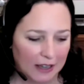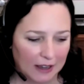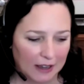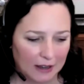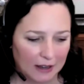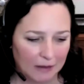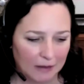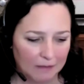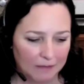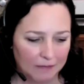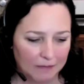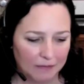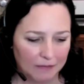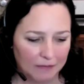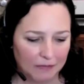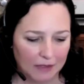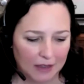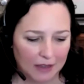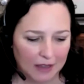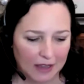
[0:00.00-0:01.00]

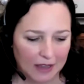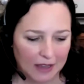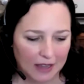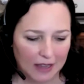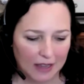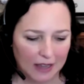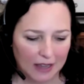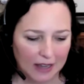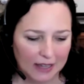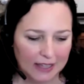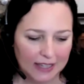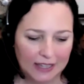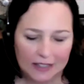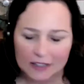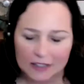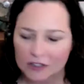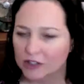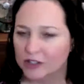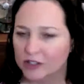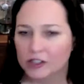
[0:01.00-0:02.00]
I
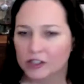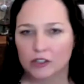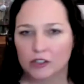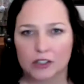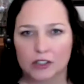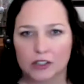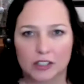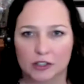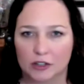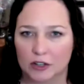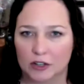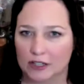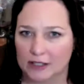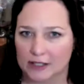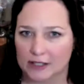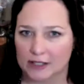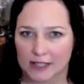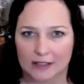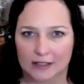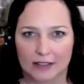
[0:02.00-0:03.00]
can't just choose to
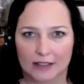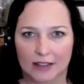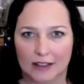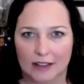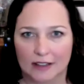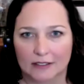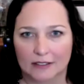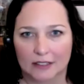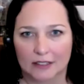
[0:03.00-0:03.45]
transcend that.